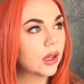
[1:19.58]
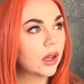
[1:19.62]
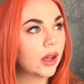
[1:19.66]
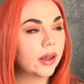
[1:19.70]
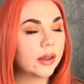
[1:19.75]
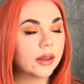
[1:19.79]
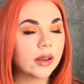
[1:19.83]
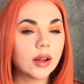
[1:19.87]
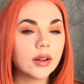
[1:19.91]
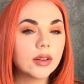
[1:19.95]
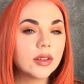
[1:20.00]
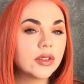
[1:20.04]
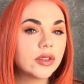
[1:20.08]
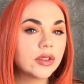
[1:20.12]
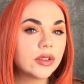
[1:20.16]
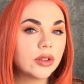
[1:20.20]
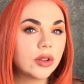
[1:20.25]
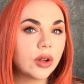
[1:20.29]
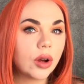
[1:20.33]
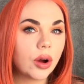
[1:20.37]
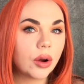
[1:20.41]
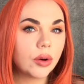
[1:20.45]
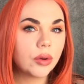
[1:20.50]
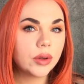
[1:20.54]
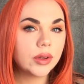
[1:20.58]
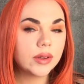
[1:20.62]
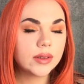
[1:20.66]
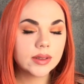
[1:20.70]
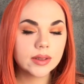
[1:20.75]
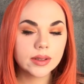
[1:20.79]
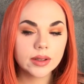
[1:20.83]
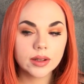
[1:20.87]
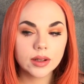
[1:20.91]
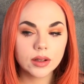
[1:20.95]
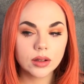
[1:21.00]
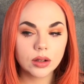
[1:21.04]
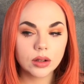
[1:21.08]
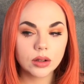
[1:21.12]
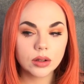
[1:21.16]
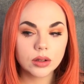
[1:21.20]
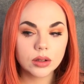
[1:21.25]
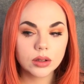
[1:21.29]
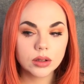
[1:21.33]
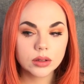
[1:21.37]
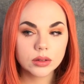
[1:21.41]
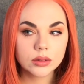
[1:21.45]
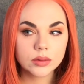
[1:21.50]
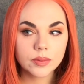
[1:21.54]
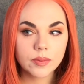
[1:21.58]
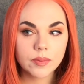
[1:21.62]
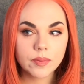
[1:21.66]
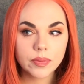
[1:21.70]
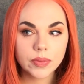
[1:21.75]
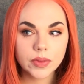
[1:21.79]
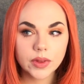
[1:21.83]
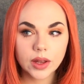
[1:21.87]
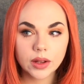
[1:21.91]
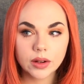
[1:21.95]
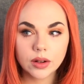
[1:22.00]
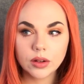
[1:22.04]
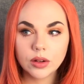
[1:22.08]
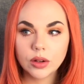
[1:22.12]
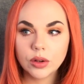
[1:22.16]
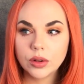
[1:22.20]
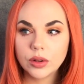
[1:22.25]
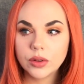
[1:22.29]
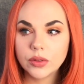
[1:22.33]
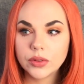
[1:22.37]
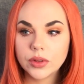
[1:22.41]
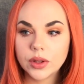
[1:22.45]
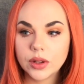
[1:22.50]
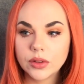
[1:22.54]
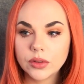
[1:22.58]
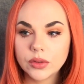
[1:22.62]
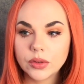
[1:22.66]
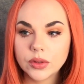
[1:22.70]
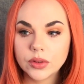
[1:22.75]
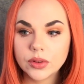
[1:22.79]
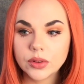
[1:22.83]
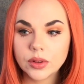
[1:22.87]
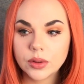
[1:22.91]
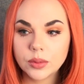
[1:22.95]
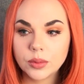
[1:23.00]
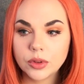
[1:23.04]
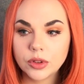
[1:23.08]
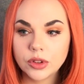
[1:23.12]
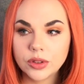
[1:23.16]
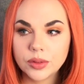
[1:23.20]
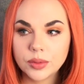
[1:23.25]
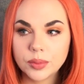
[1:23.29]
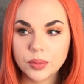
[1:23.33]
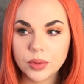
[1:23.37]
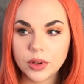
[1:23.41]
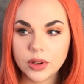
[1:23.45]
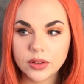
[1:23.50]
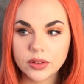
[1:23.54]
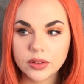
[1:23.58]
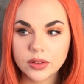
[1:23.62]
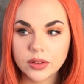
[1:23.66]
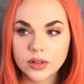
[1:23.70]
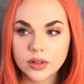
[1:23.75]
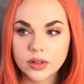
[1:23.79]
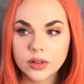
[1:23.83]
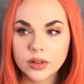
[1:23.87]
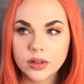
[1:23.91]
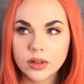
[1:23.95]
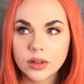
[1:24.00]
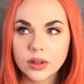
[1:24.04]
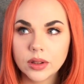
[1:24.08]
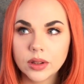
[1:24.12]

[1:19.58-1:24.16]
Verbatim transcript: I got storyteller. I don't know if that's for someone special.